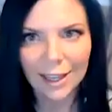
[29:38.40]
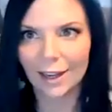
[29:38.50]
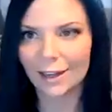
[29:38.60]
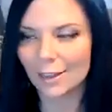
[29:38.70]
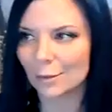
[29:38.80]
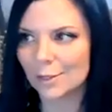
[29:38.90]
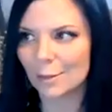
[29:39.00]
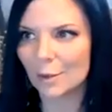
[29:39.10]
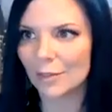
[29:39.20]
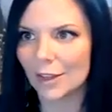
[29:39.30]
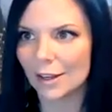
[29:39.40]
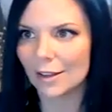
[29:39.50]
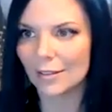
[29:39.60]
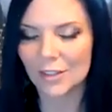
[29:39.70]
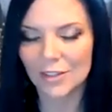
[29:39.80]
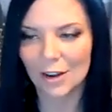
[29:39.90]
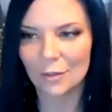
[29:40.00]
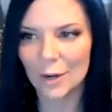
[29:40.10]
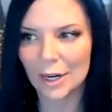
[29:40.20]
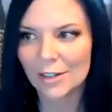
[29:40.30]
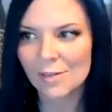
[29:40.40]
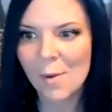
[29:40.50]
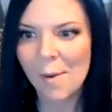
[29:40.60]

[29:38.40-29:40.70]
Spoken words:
that through some of the software.